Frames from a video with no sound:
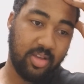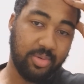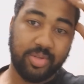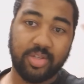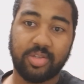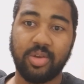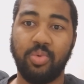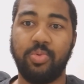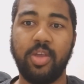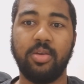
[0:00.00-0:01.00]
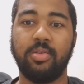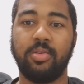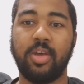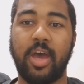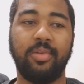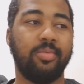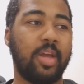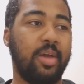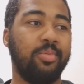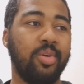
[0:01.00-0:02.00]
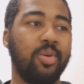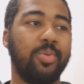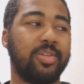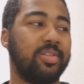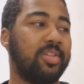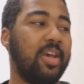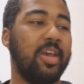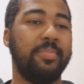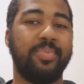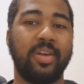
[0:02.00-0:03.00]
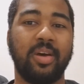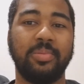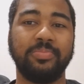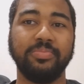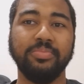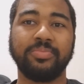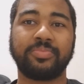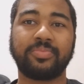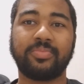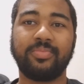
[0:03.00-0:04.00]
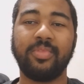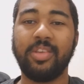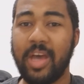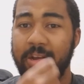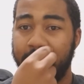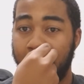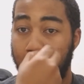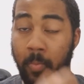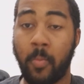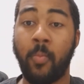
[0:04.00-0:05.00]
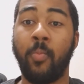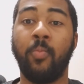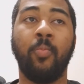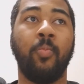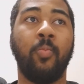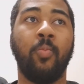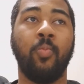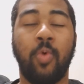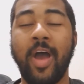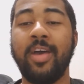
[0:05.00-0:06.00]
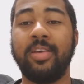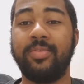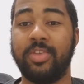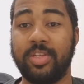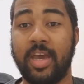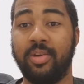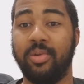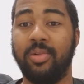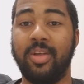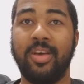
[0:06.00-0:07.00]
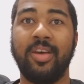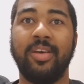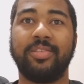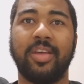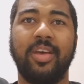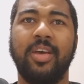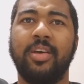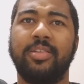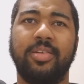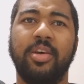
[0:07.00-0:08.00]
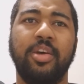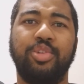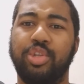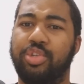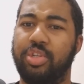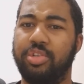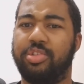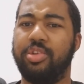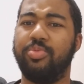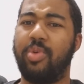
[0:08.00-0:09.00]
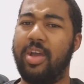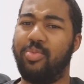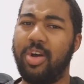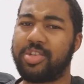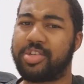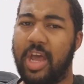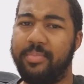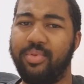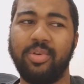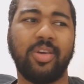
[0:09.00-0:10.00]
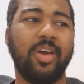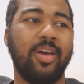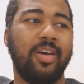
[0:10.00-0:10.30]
It was just so weird. I don't know what to say, but kind of why I give the title is like, did DC whitewash Cyborg?